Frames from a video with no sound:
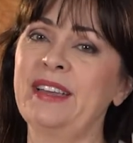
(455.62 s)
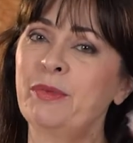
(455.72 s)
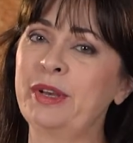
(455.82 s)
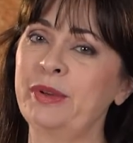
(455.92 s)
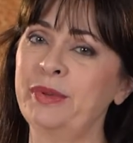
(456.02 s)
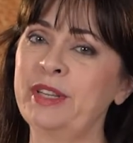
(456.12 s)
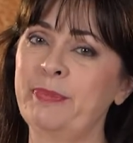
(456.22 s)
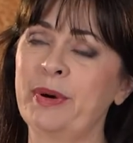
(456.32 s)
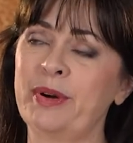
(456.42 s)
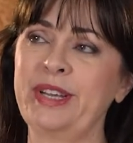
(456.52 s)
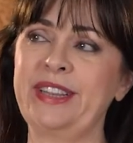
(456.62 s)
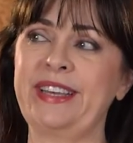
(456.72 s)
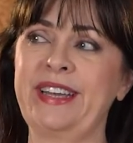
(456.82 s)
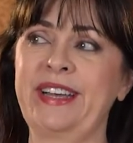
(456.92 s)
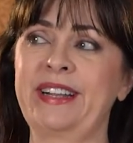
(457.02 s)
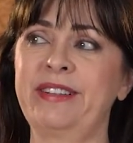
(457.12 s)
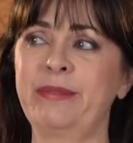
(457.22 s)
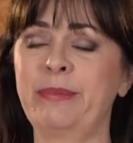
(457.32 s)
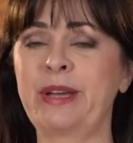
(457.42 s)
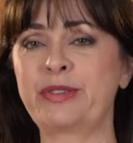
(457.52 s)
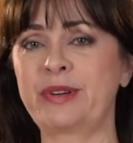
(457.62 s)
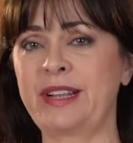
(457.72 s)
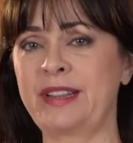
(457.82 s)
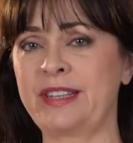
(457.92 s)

When you do the ponytail, make sure that